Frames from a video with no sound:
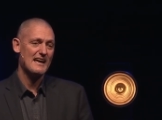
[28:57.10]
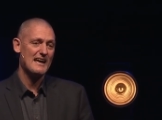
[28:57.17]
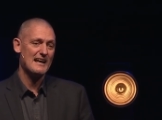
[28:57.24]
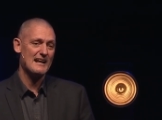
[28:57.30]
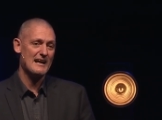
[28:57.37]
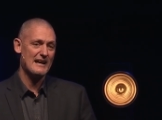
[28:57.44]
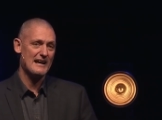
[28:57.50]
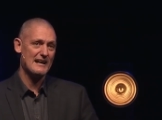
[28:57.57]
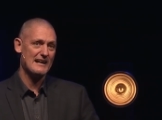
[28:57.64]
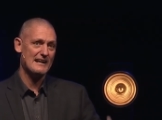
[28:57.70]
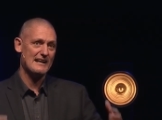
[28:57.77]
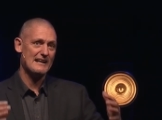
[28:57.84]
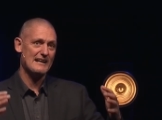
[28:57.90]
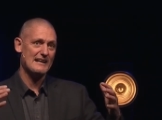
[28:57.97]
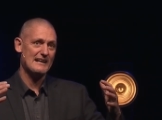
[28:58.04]
And
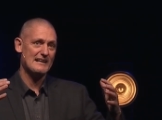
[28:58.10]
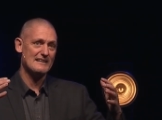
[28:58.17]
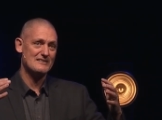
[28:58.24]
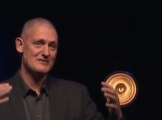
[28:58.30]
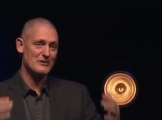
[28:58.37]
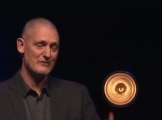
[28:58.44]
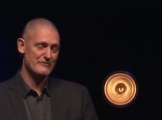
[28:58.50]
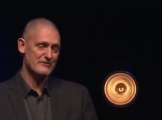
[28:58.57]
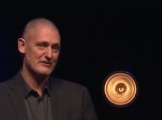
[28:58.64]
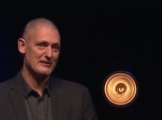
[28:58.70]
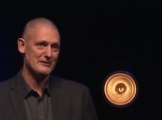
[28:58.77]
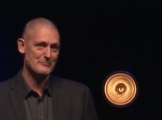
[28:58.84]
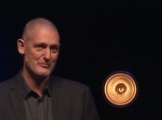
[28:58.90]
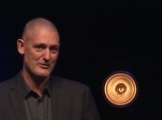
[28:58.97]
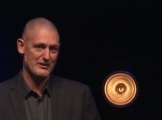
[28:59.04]
I don't feel
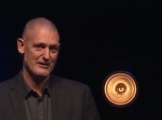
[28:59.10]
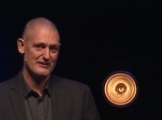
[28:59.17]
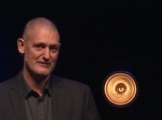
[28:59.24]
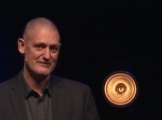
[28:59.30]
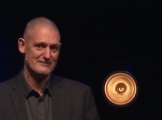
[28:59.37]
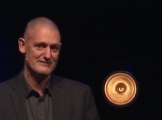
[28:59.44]
like praying.